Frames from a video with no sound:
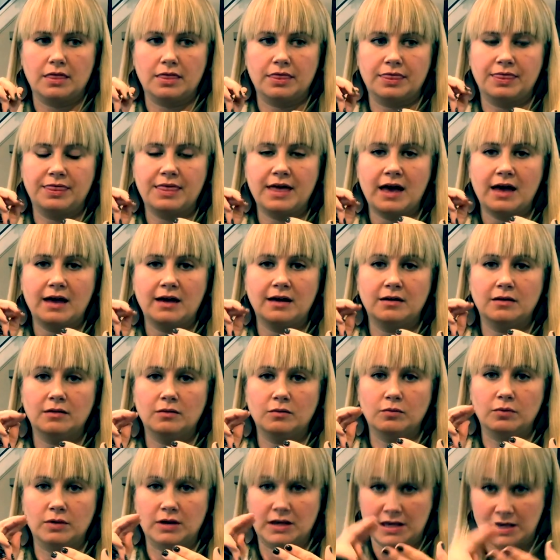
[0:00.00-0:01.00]
that
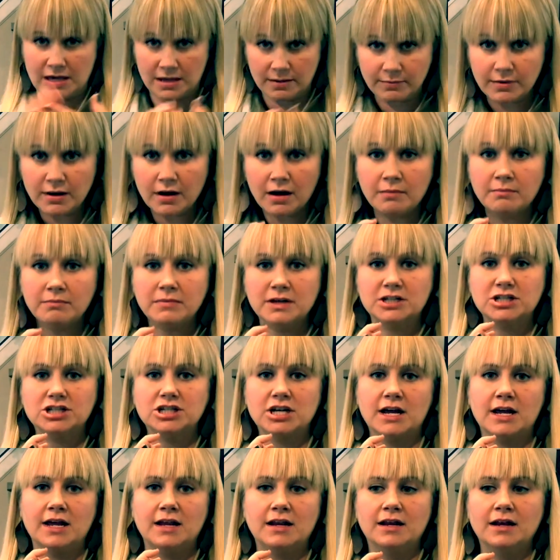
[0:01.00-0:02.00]
would keep me on
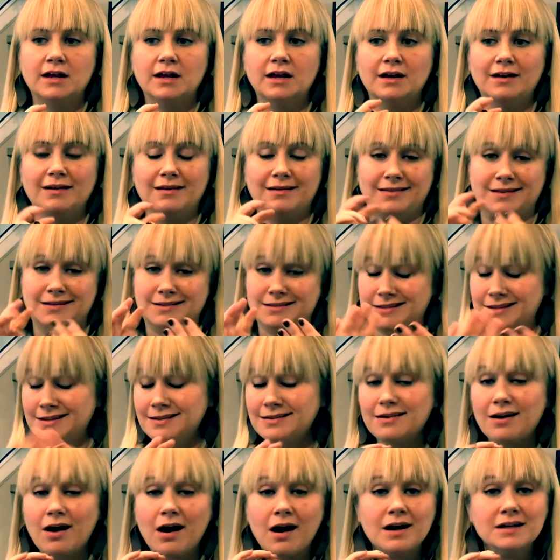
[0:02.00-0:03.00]
mission, that
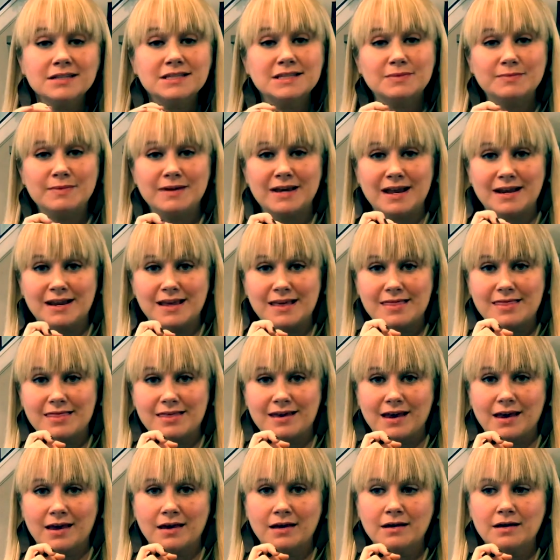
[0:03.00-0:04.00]
didn't cost me
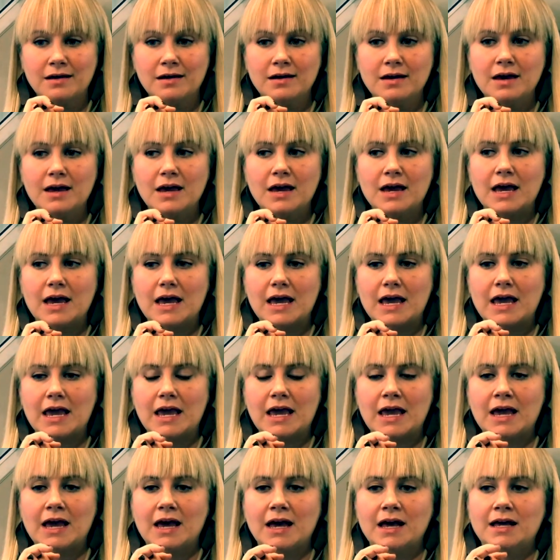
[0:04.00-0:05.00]
anything,
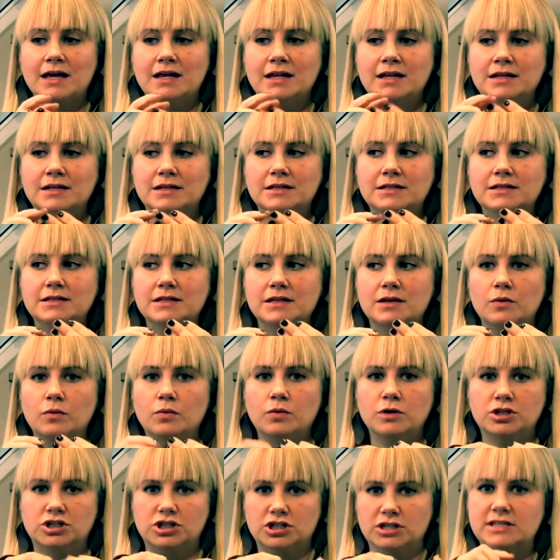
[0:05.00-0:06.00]
and
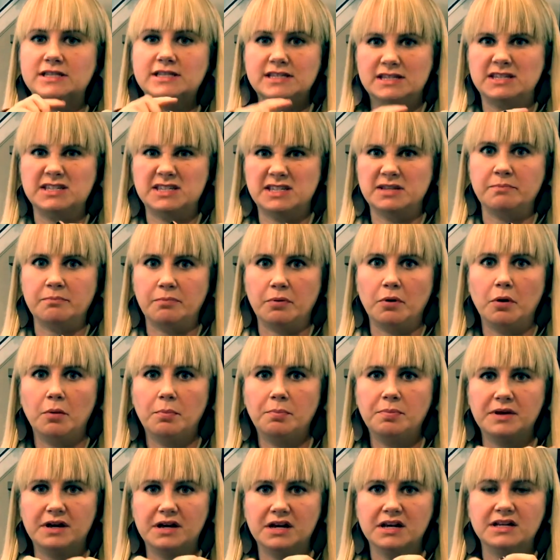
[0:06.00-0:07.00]
was just simple,
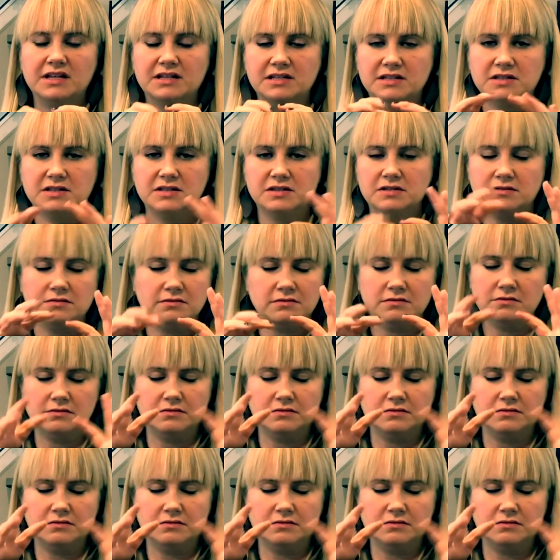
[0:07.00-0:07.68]
because